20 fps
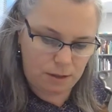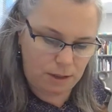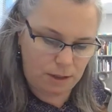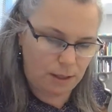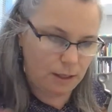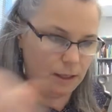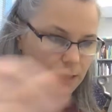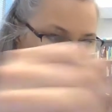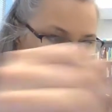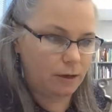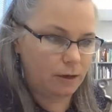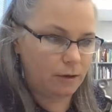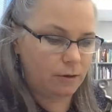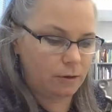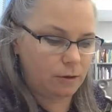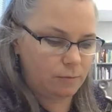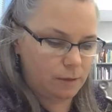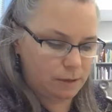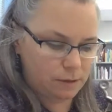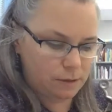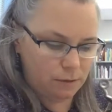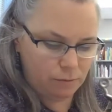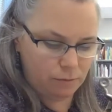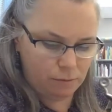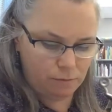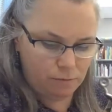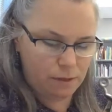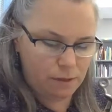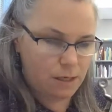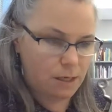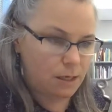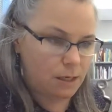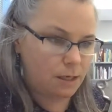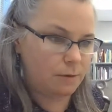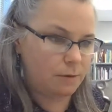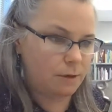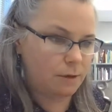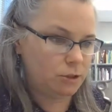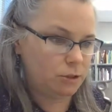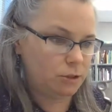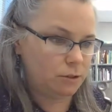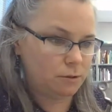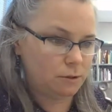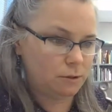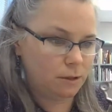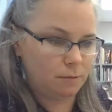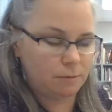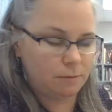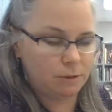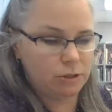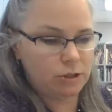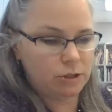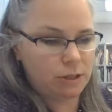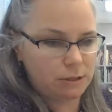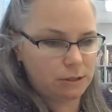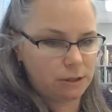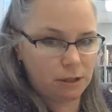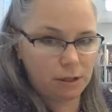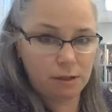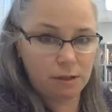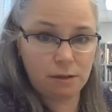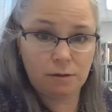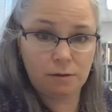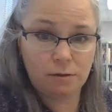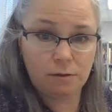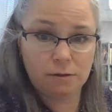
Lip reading: And now I'm going to mix it with a red. I'm actually using a magenta,